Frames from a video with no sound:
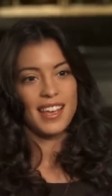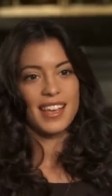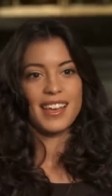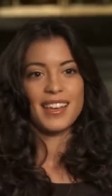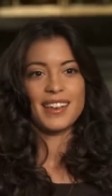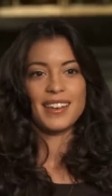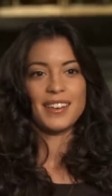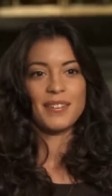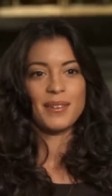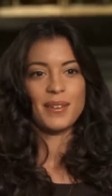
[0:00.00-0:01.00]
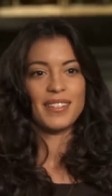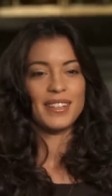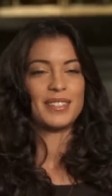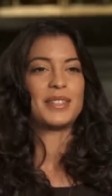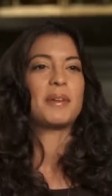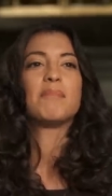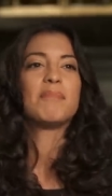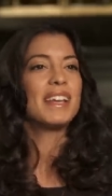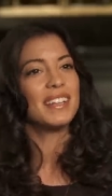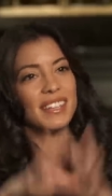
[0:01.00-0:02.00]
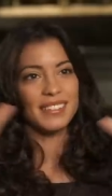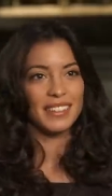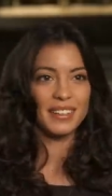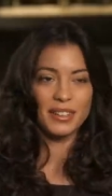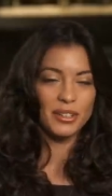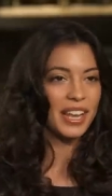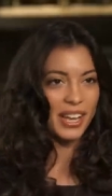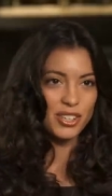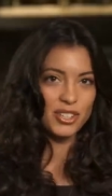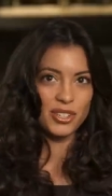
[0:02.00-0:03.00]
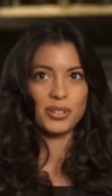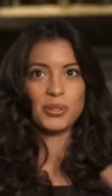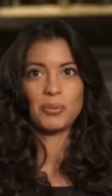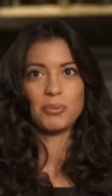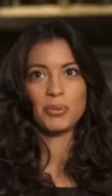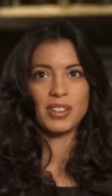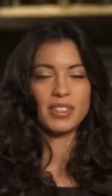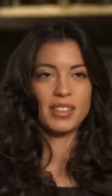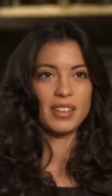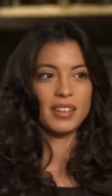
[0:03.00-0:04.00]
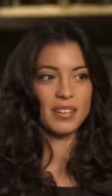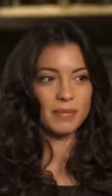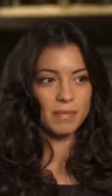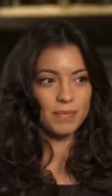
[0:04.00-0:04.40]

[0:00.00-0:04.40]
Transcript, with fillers: And in this amazing location with a